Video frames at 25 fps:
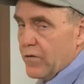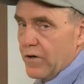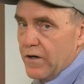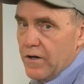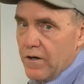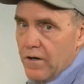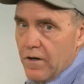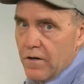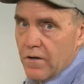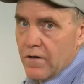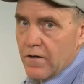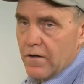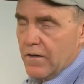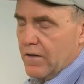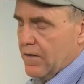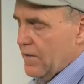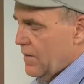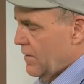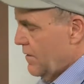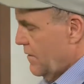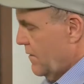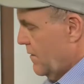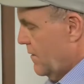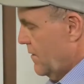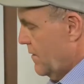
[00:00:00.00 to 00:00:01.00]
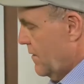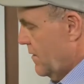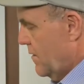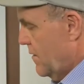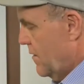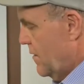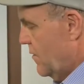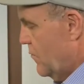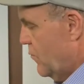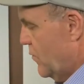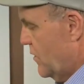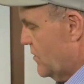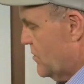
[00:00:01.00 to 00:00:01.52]
here
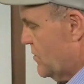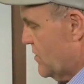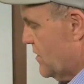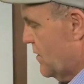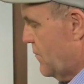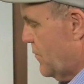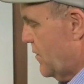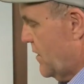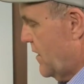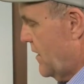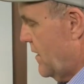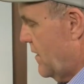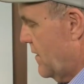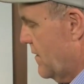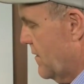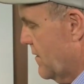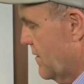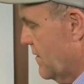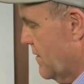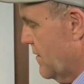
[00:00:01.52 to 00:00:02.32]
in which somebody